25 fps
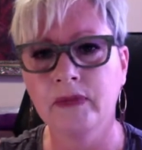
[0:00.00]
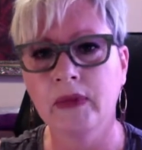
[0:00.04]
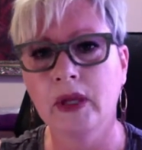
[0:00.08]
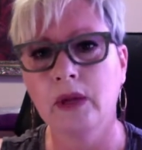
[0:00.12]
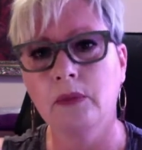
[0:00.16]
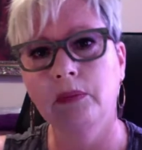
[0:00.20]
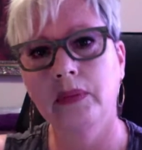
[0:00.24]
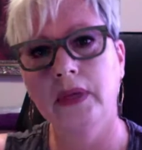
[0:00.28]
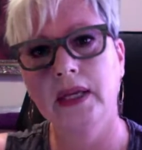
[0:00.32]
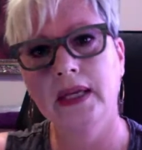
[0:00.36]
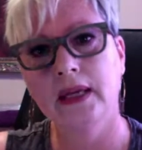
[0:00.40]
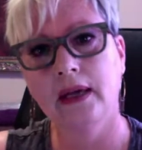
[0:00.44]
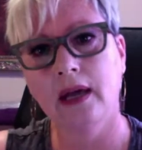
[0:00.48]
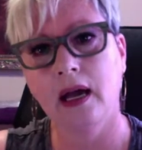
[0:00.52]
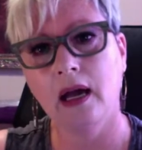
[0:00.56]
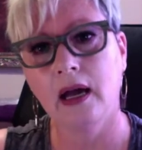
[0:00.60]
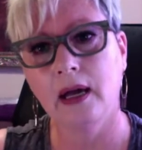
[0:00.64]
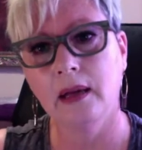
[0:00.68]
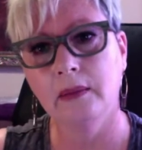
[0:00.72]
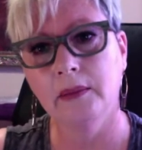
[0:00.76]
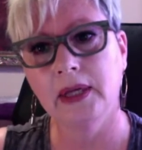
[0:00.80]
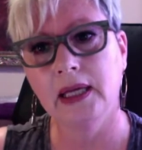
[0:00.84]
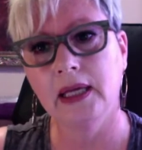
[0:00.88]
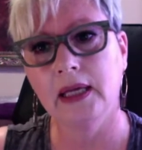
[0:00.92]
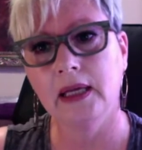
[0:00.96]

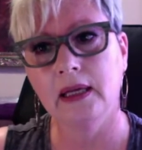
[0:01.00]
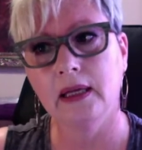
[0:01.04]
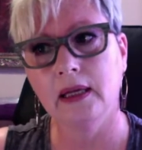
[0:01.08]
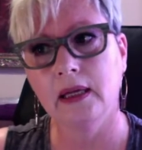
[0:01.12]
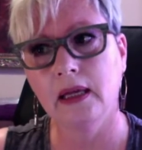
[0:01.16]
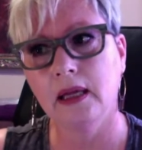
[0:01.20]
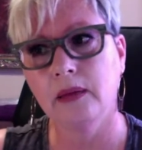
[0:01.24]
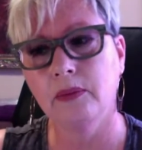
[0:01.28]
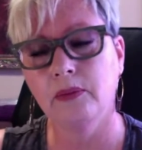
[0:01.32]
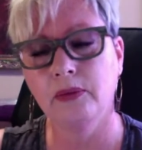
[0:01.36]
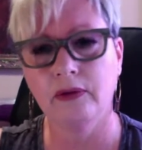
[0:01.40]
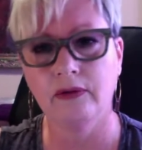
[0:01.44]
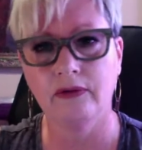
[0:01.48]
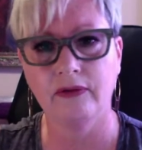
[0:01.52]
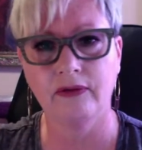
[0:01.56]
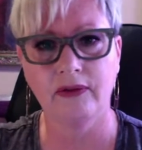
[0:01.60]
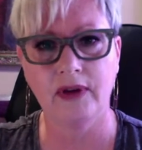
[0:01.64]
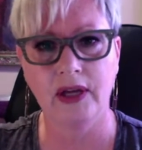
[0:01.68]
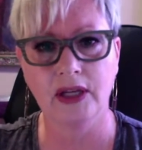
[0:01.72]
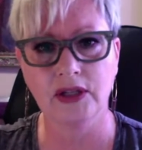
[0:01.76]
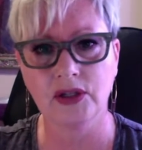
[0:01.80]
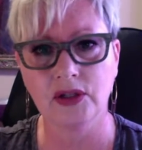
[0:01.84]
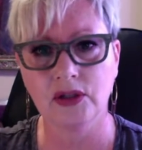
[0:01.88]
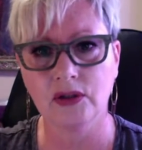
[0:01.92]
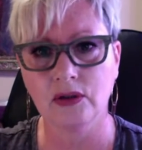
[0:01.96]
becoming a
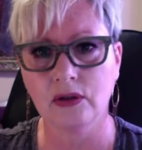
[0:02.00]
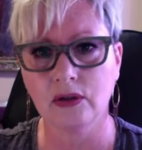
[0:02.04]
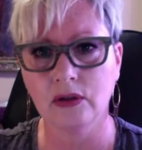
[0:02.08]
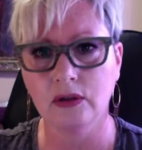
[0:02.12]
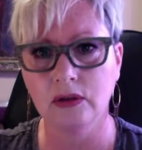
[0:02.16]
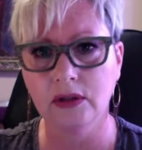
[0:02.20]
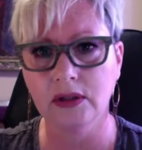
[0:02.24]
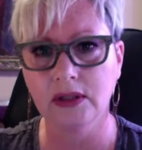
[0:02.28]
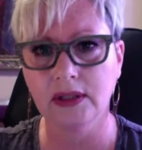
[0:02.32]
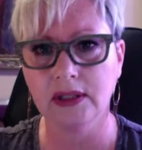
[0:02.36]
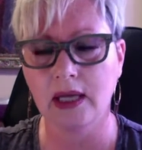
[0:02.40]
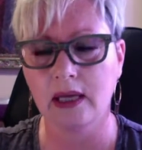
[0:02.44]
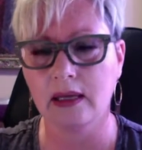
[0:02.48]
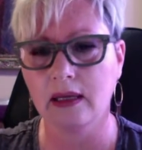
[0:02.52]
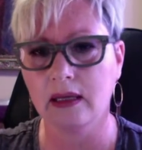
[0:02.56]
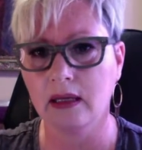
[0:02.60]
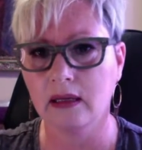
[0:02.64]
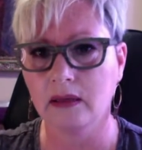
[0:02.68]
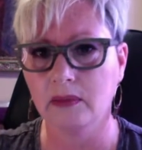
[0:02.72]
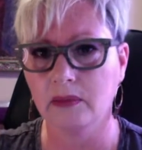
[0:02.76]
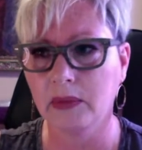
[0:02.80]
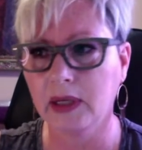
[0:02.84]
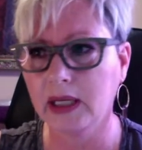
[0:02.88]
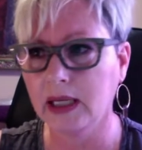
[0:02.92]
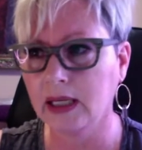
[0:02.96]
professional
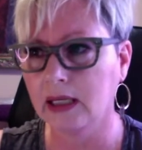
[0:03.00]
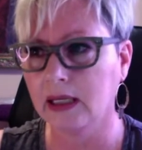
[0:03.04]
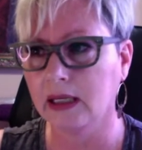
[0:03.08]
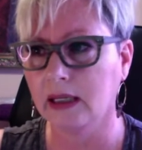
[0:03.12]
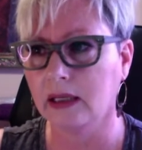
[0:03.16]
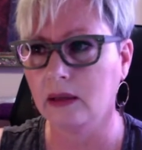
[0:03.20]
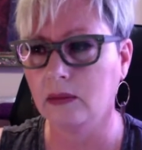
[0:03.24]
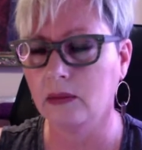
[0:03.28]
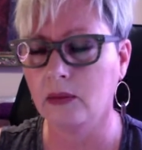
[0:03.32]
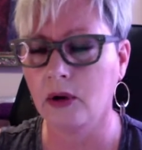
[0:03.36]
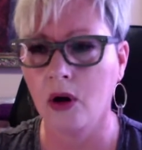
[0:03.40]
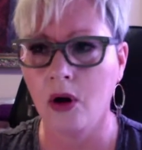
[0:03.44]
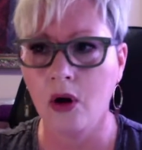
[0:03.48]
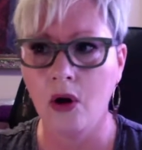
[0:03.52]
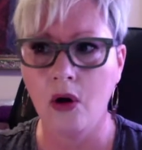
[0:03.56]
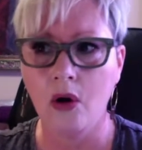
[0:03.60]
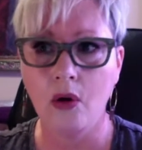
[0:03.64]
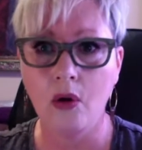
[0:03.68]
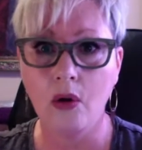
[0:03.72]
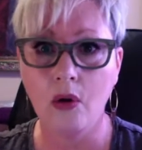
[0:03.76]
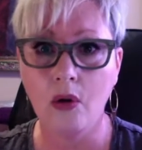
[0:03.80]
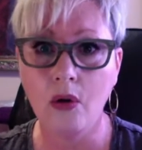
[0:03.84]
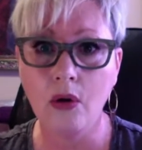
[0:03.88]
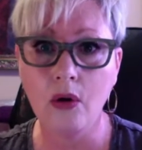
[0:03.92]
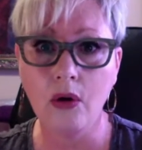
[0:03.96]
psychic medium,
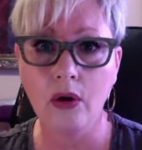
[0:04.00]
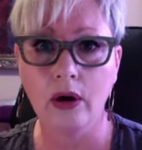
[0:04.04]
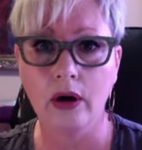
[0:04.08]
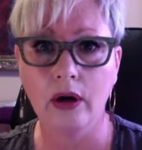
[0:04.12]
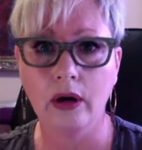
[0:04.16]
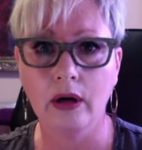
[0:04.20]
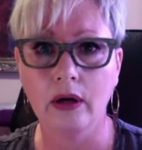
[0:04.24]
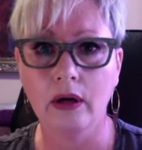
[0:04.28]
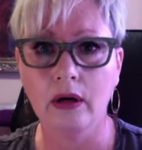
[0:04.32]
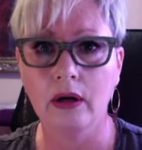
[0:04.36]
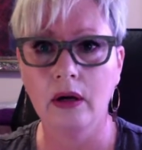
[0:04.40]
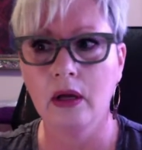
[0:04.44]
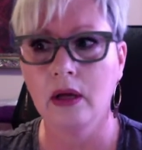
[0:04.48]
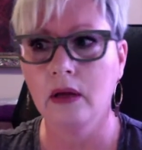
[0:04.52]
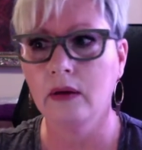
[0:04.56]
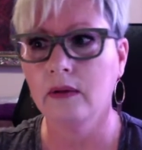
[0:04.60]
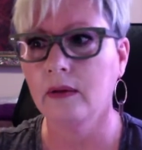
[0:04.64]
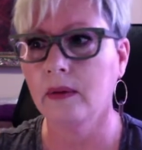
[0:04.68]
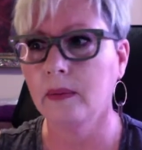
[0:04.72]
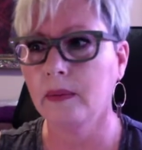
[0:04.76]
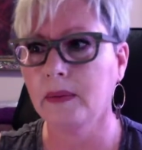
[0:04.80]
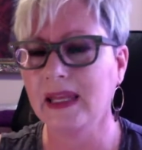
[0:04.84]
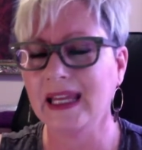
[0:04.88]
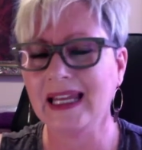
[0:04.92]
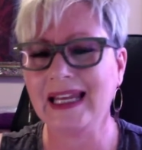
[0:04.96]
or
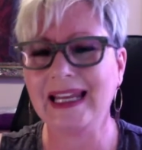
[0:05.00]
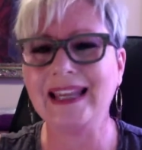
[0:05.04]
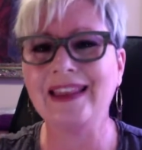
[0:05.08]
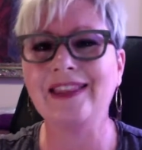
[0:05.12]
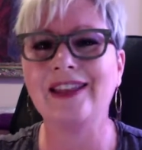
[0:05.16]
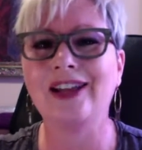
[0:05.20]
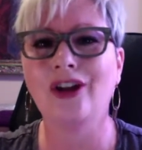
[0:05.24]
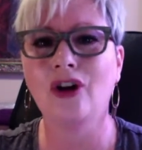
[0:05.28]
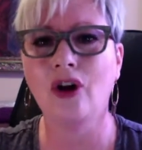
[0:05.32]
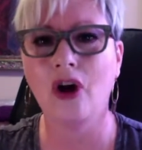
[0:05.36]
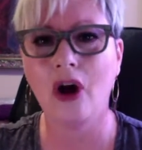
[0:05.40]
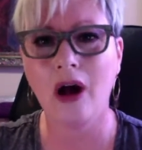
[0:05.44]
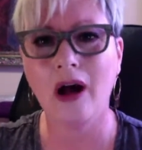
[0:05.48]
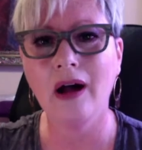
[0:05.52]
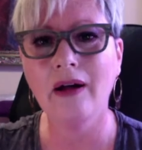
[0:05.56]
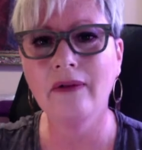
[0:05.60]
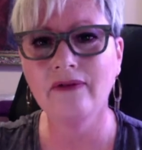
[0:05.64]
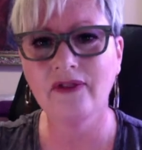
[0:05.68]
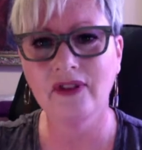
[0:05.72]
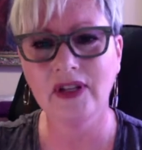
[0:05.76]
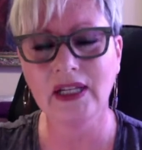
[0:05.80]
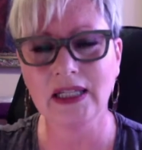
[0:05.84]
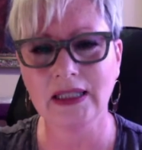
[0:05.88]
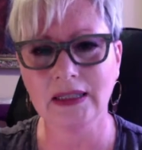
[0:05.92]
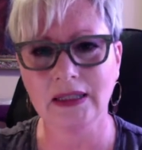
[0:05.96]
getting the
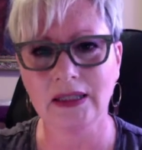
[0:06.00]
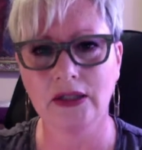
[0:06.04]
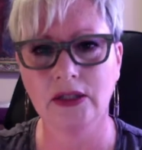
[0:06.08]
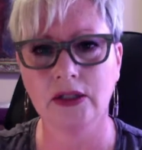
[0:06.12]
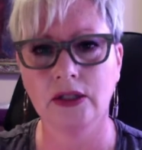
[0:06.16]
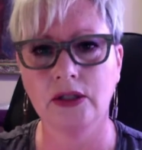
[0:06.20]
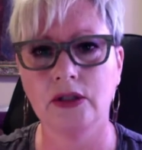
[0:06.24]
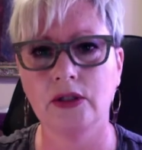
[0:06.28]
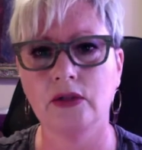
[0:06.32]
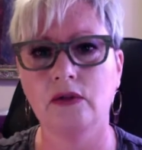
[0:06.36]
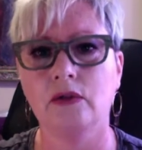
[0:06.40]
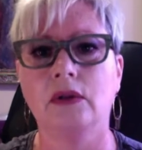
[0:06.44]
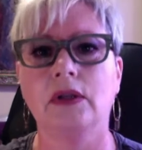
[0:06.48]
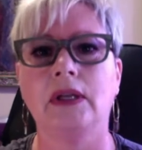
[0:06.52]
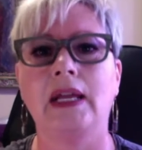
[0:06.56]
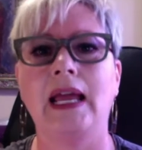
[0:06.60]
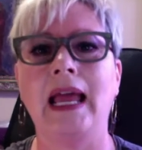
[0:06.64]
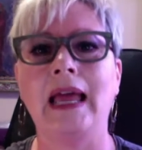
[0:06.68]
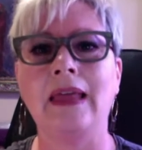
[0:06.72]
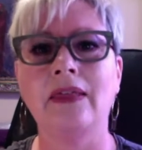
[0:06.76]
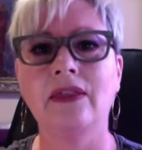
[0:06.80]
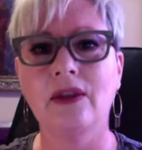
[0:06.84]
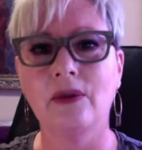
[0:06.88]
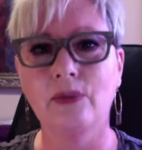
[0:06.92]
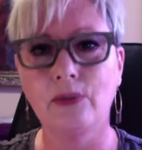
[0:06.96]
confidence to do it
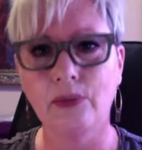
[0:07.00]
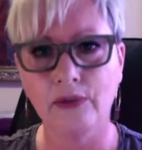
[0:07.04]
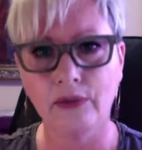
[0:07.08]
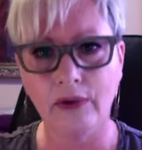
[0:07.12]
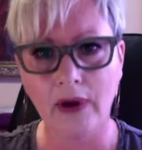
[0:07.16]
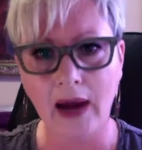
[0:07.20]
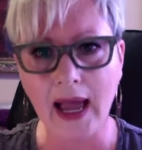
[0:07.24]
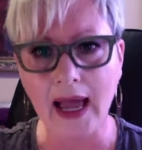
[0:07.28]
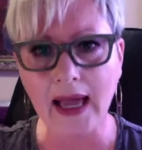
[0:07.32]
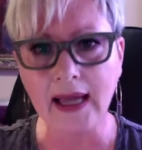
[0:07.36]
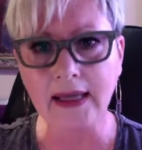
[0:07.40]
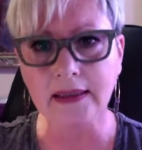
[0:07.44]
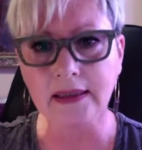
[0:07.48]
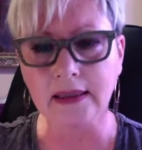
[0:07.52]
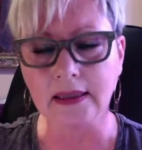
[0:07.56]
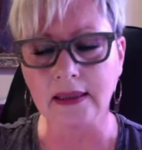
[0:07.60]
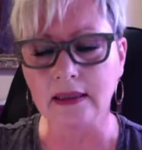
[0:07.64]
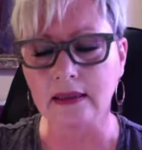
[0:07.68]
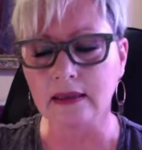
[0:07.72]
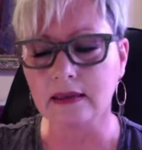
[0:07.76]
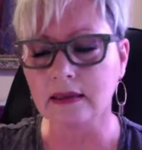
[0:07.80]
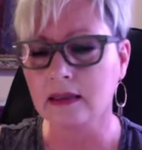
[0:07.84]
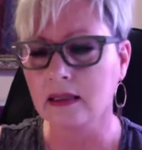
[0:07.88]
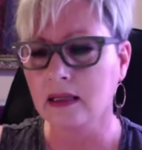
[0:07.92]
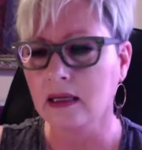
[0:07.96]
and the
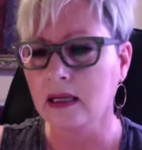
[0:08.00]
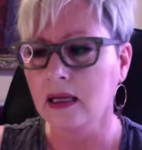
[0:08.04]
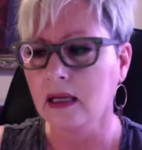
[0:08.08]
practice?